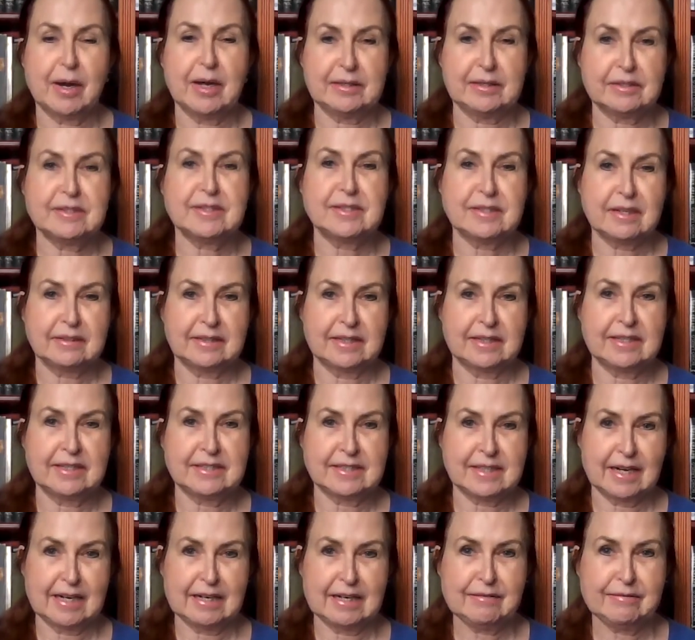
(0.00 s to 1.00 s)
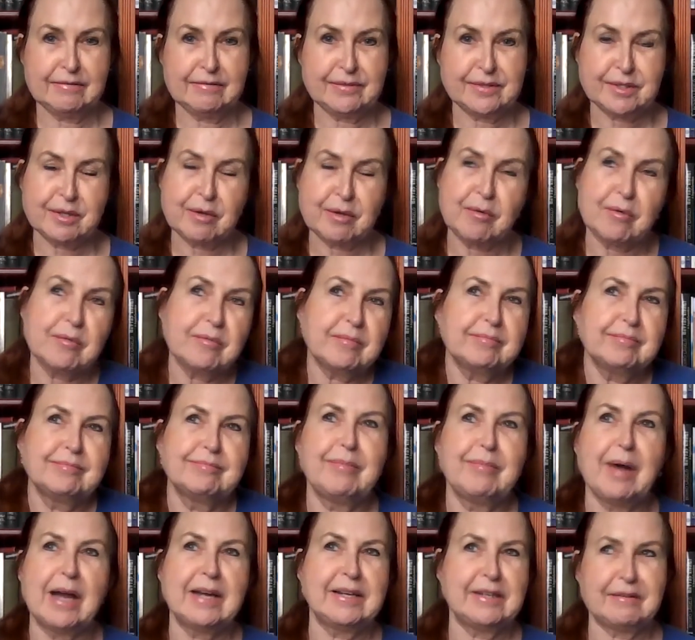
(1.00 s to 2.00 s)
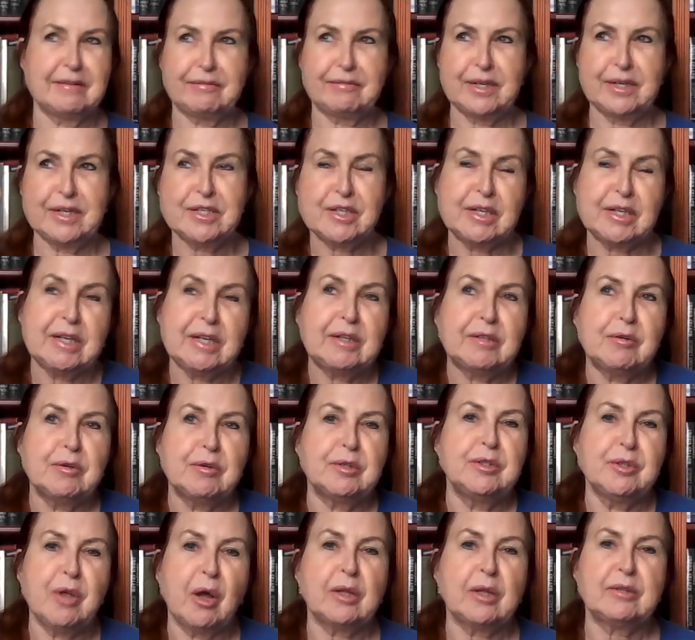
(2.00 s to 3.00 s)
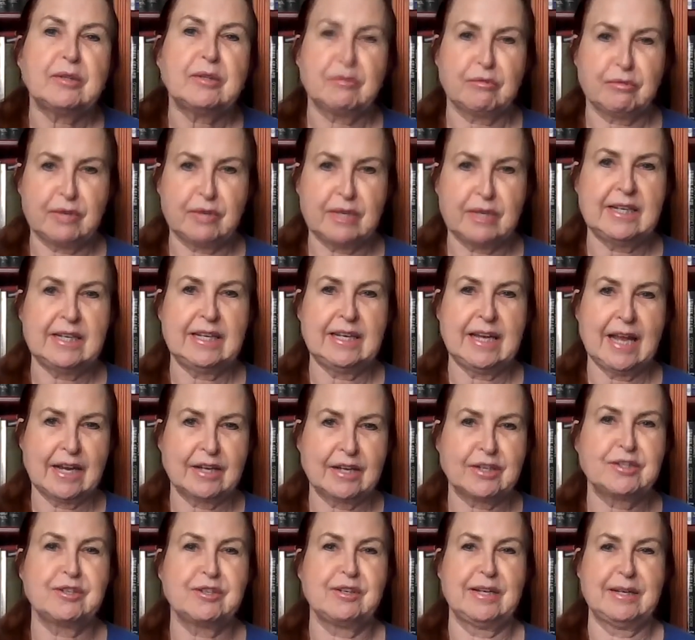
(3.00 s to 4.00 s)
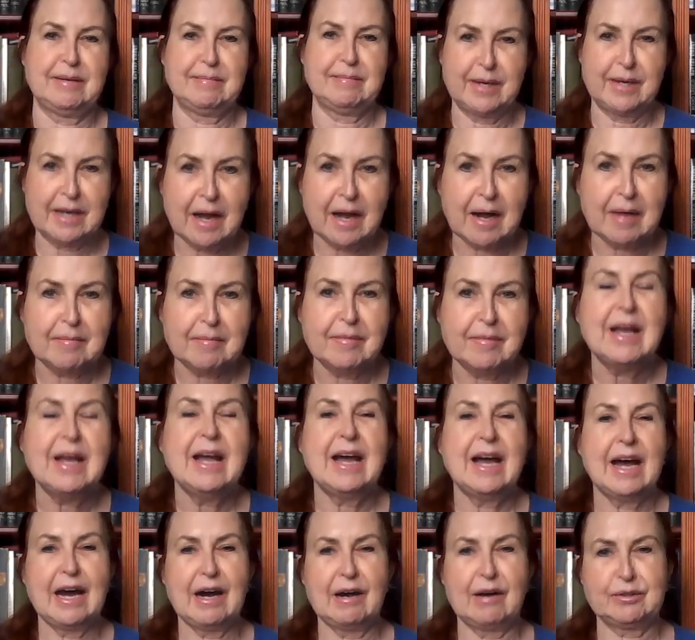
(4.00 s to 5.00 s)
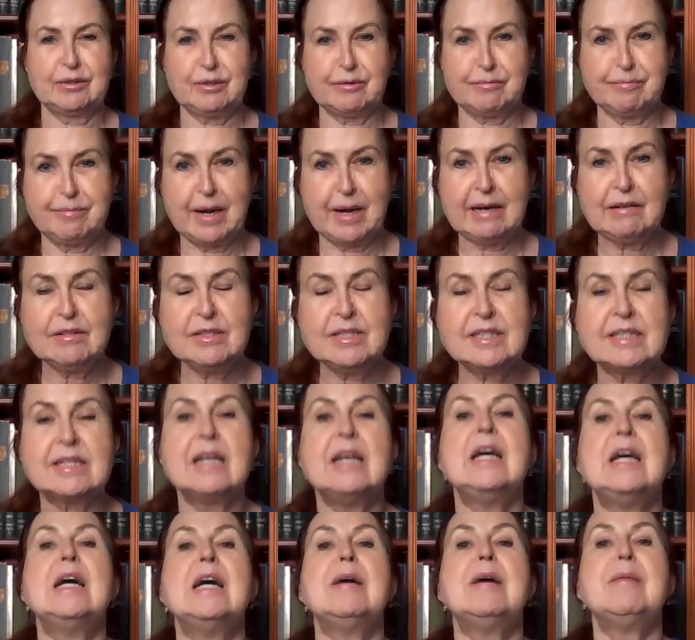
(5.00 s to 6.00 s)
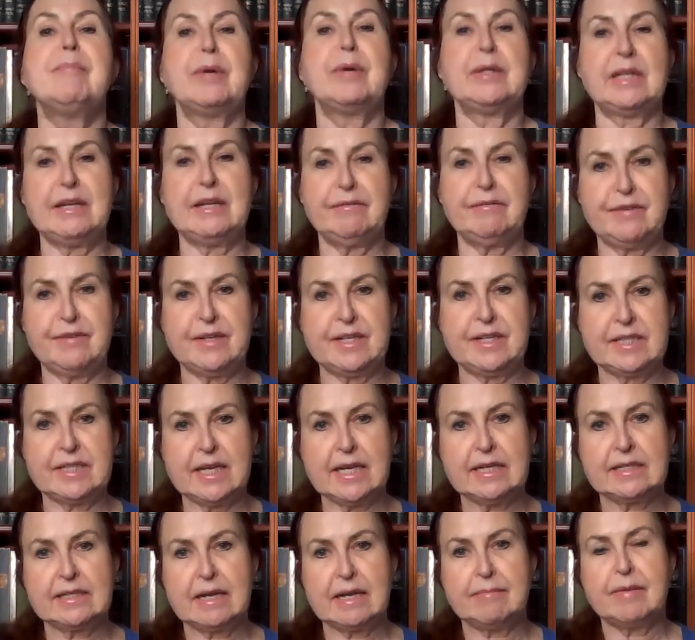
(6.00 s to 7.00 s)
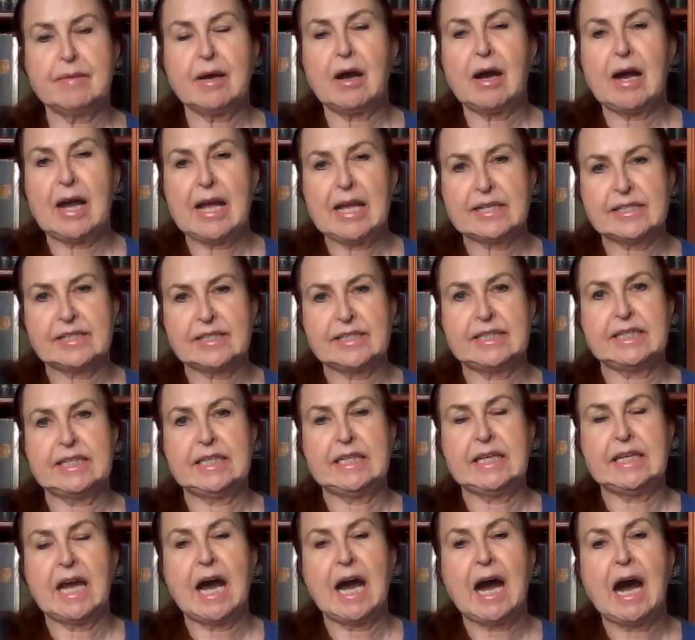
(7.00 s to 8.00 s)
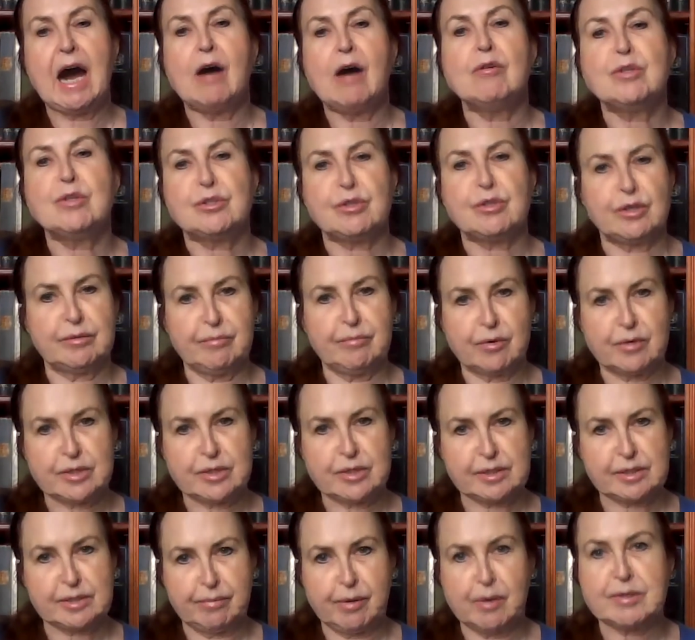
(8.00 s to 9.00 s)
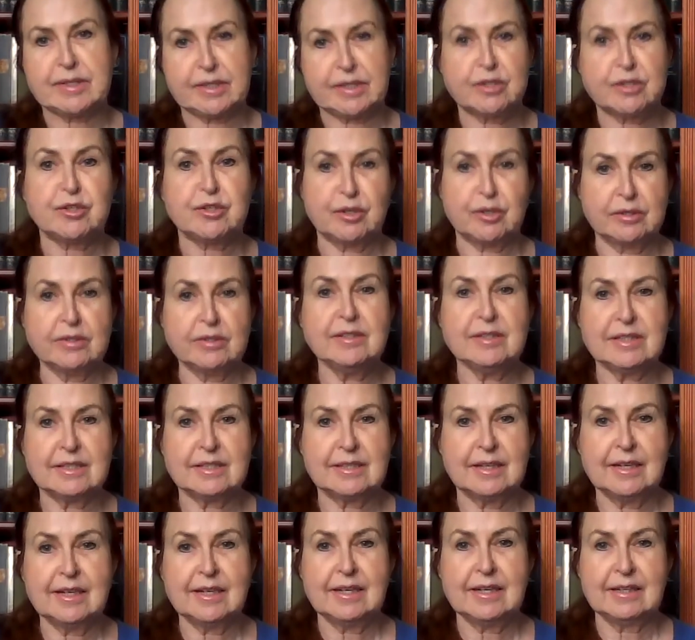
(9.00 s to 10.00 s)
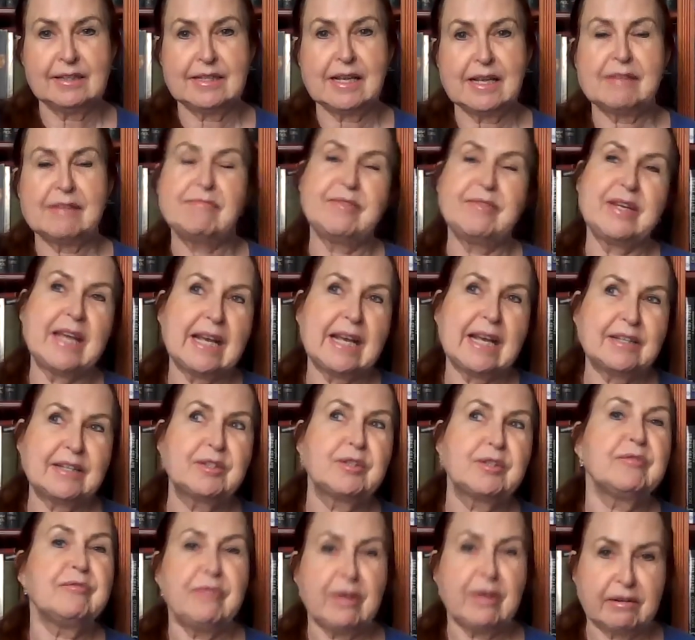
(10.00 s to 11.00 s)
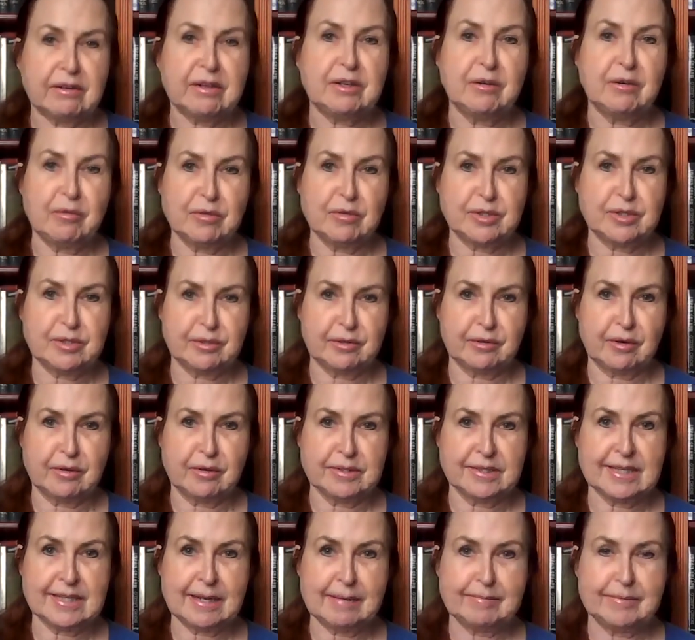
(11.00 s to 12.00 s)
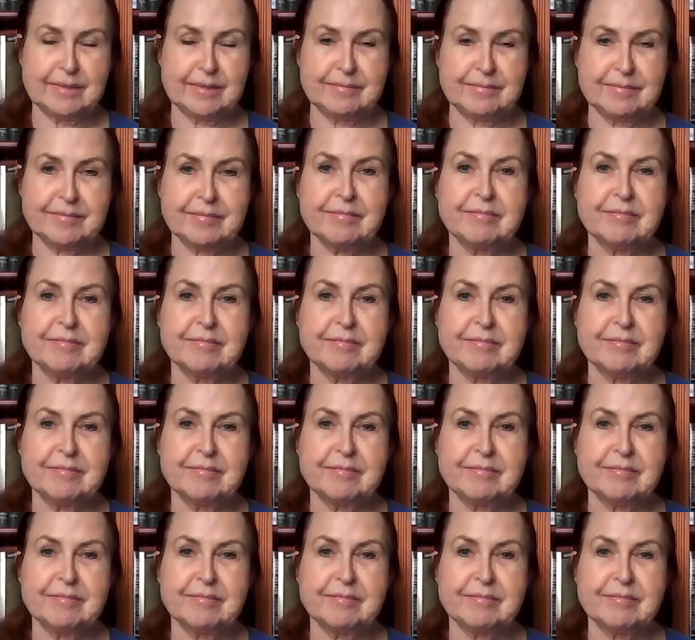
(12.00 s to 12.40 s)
by the sun itself. So by definition, it could not really actually become out of bounds. But if we take them as the outermost positions, then we get very close to the concept.